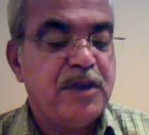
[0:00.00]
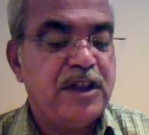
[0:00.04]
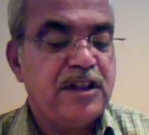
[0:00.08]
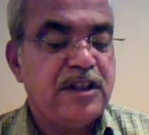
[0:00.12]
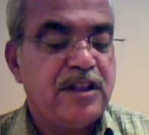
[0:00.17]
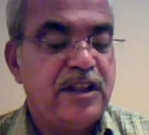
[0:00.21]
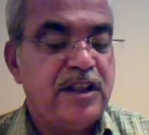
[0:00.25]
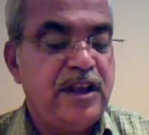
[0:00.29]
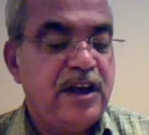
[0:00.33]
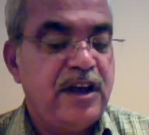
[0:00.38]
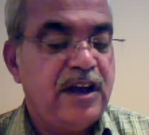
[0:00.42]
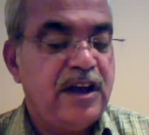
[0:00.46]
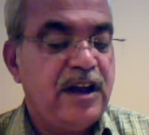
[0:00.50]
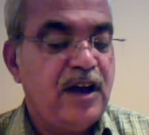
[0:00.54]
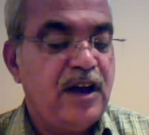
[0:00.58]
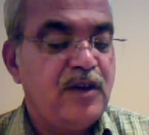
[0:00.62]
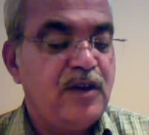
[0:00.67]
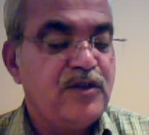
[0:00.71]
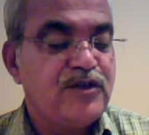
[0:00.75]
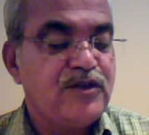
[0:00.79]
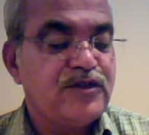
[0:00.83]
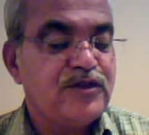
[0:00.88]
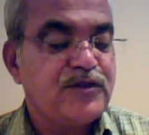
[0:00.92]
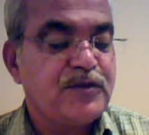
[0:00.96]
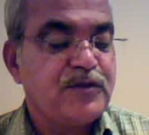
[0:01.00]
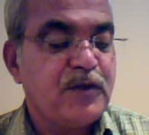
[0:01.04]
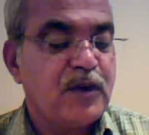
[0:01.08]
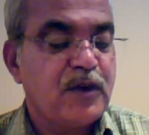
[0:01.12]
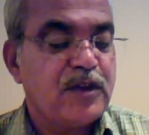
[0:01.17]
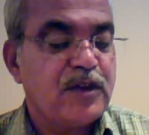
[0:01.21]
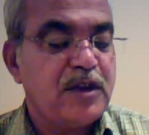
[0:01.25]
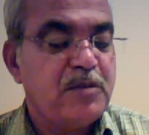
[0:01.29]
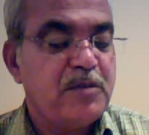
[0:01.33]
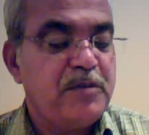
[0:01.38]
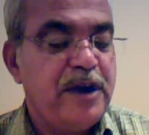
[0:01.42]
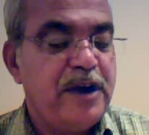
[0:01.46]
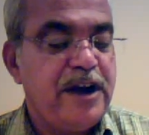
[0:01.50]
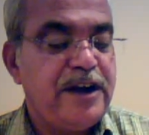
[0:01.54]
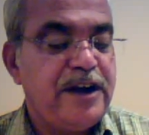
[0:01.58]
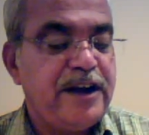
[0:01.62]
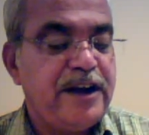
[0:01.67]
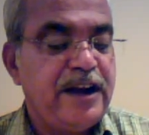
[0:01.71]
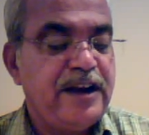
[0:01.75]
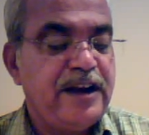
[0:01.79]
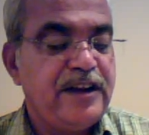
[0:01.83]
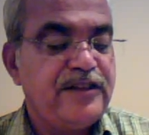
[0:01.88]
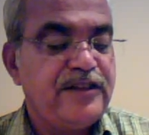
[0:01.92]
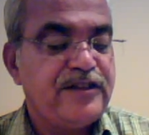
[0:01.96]
monthly allowance for the
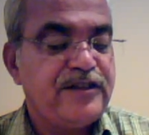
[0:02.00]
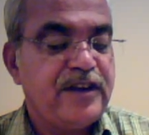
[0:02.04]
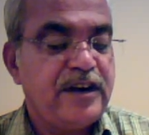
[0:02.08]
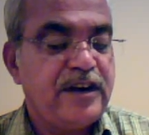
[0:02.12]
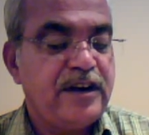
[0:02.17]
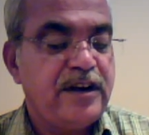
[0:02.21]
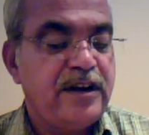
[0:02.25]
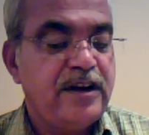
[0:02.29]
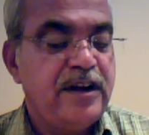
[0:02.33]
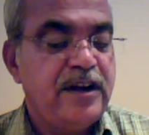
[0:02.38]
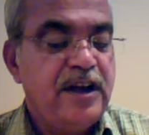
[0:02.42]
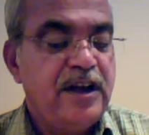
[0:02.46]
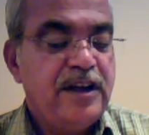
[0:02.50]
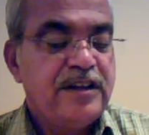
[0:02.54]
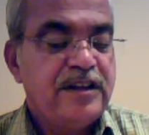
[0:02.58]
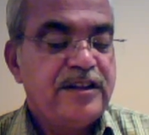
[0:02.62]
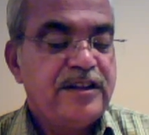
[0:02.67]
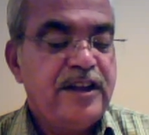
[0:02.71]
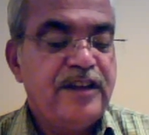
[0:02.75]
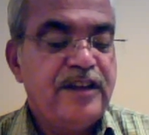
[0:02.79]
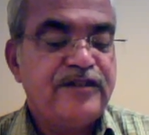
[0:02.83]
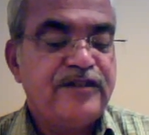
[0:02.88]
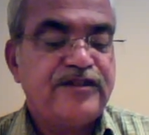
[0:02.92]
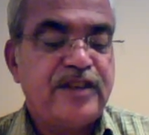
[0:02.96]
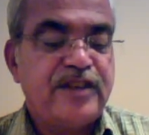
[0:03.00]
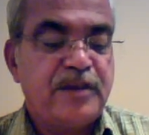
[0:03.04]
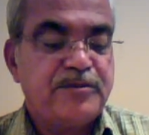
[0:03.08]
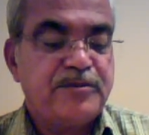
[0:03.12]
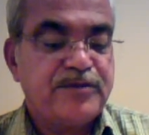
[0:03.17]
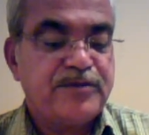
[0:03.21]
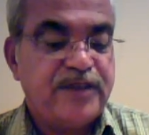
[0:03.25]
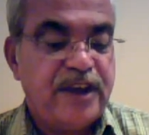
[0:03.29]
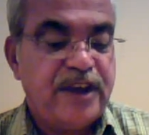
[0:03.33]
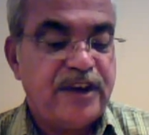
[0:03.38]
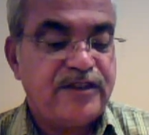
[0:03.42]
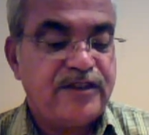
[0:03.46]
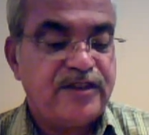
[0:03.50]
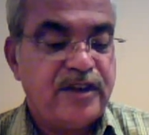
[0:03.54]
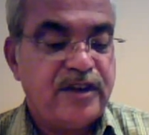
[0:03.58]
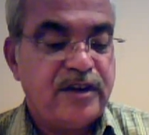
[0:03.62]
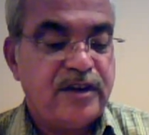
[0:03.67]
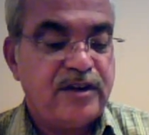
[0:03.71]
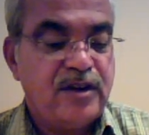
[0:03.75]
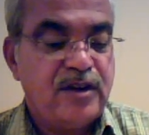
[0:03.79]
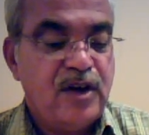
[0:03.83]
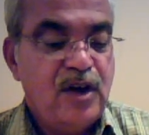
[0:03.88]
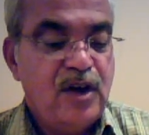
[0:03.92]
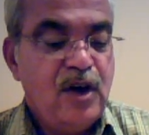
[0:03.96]
maintenance under this
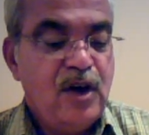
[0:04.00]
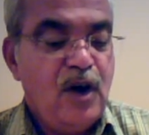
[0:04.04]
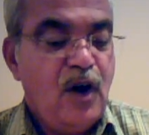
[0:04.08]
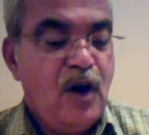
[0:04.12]
subsection,